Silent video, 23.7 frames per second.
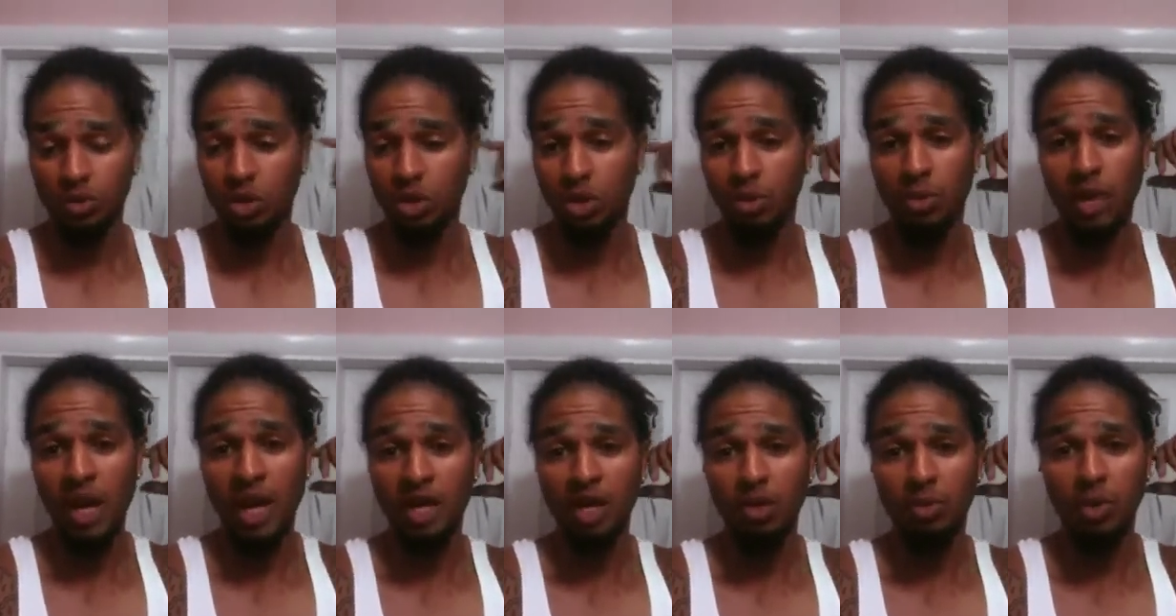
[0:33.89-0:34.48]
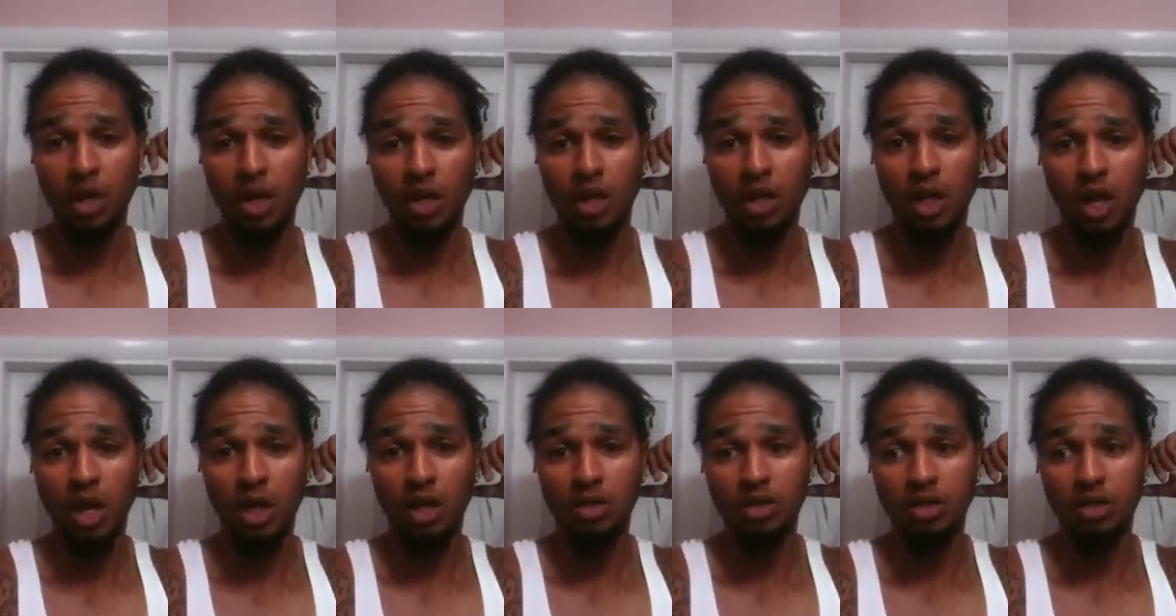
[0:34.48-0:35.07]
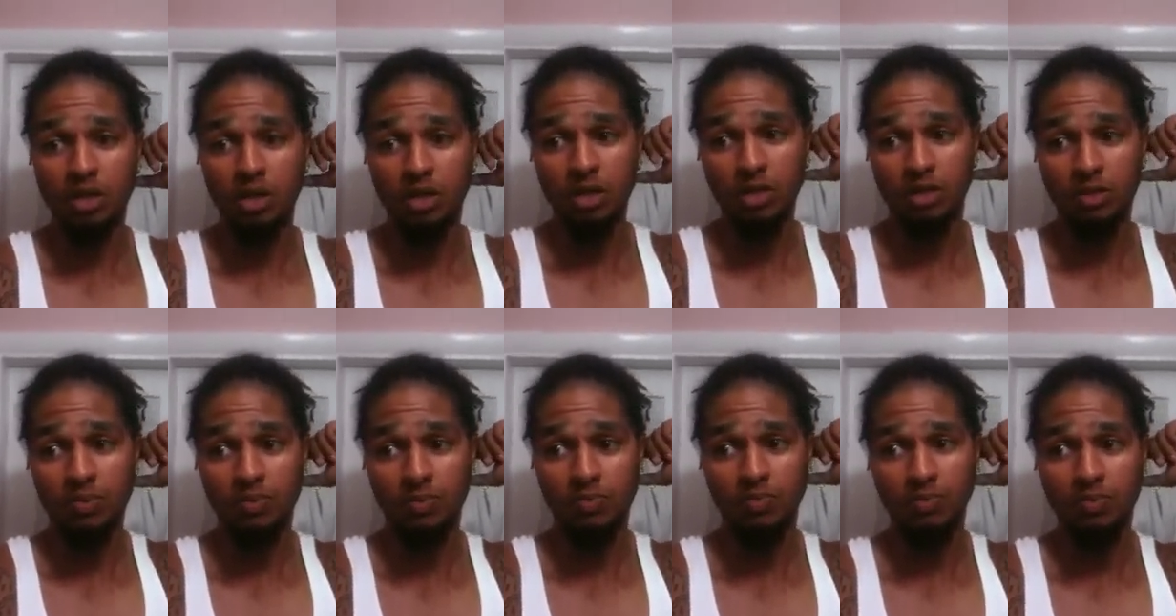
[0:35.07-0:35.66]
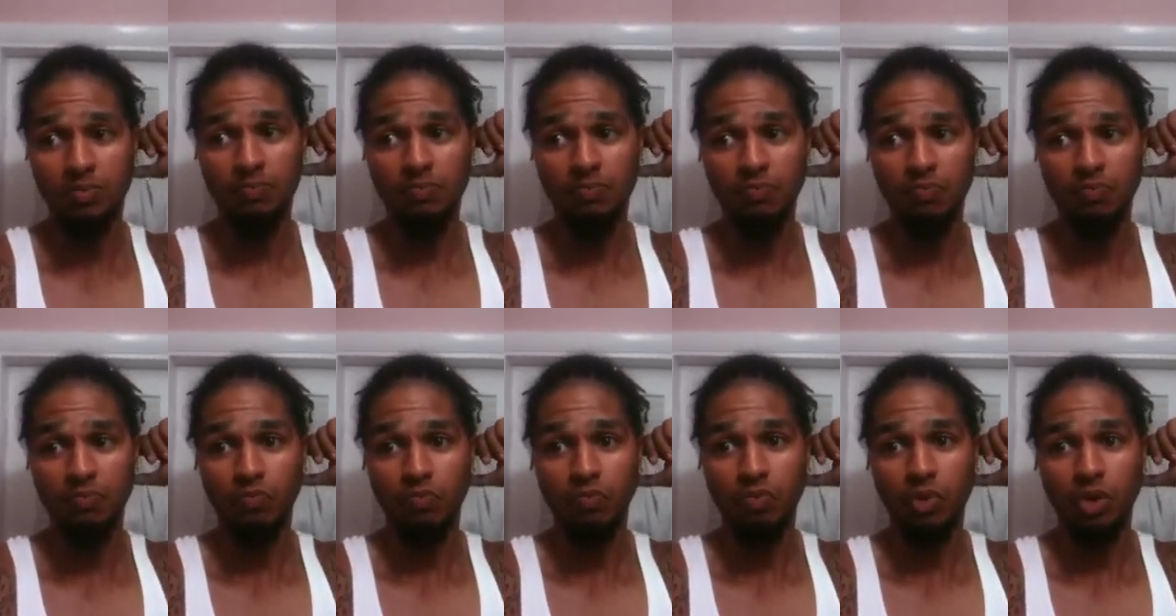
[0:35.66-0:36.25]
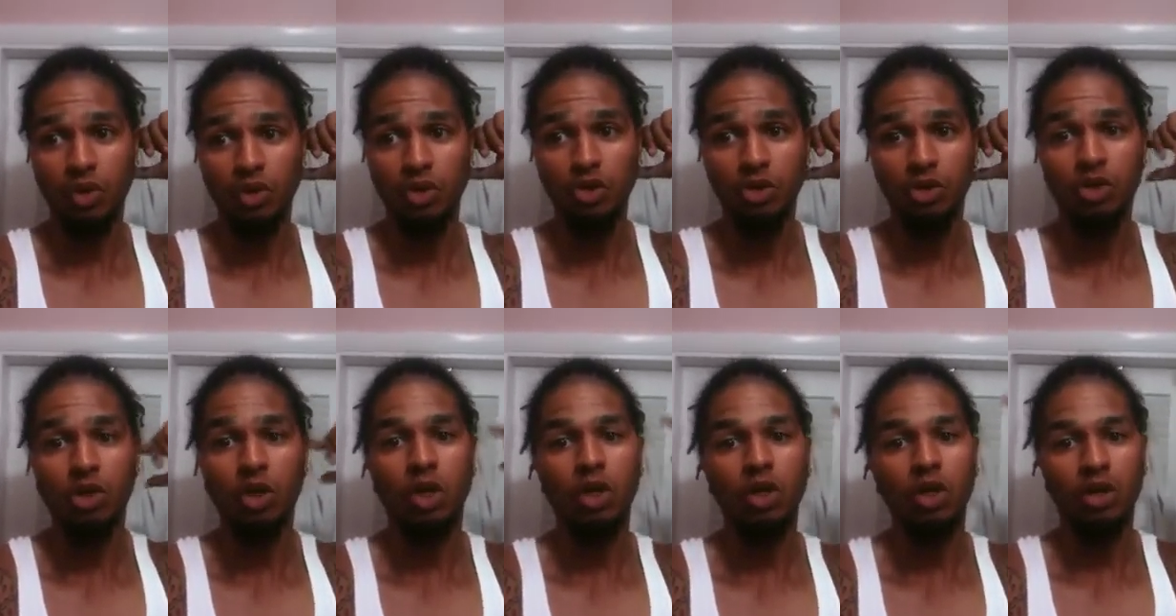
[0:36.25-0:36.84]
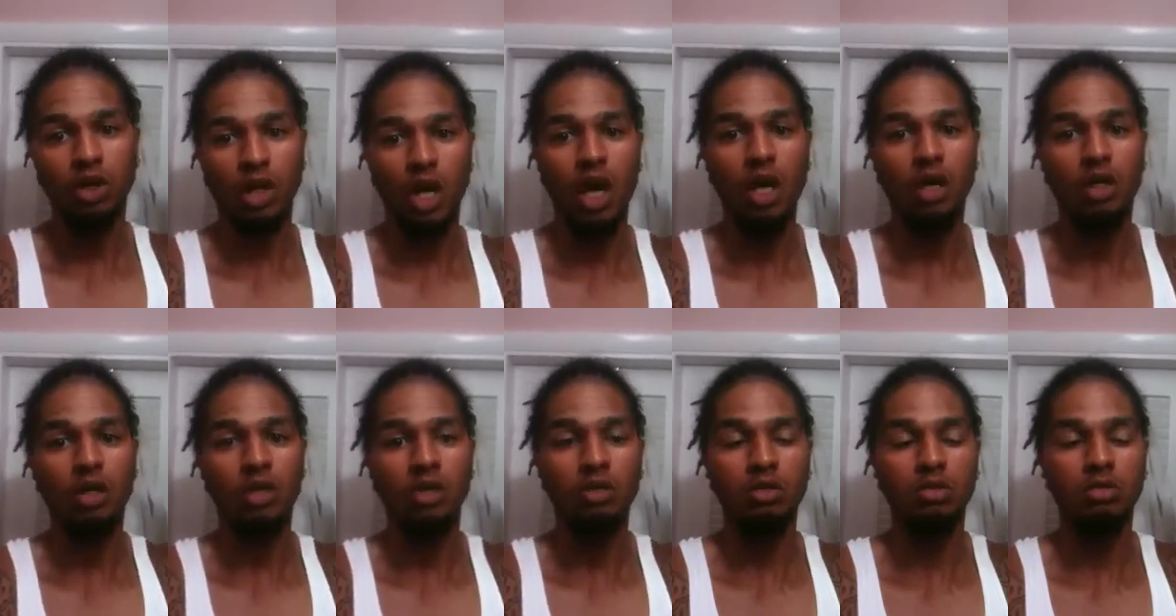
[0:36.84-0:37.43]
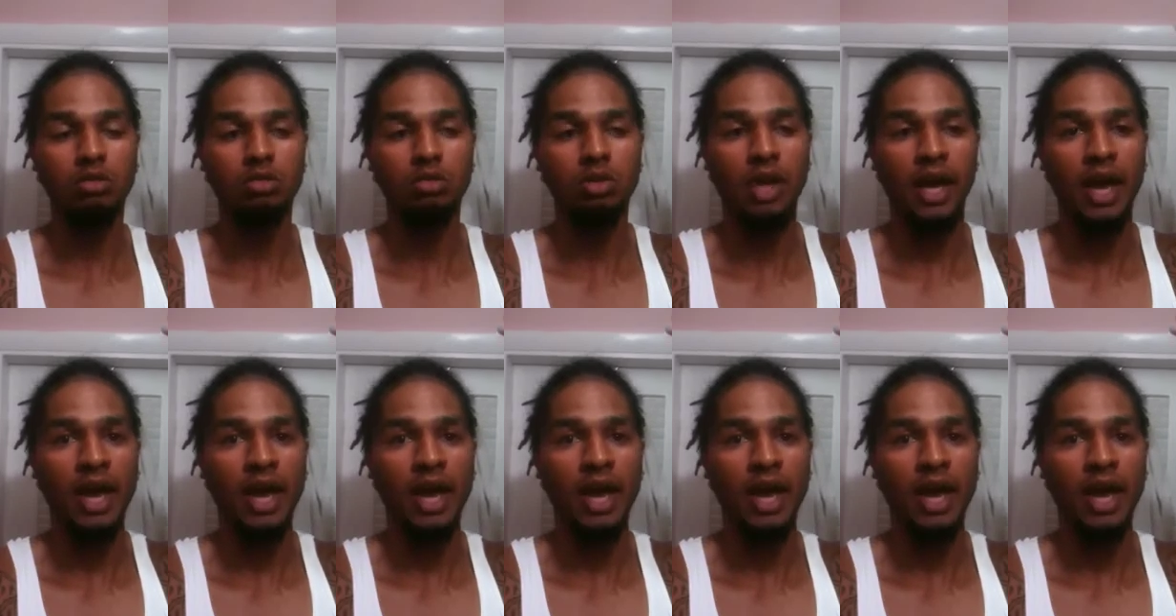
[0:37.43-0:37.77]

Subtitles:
The back of my locks started locking,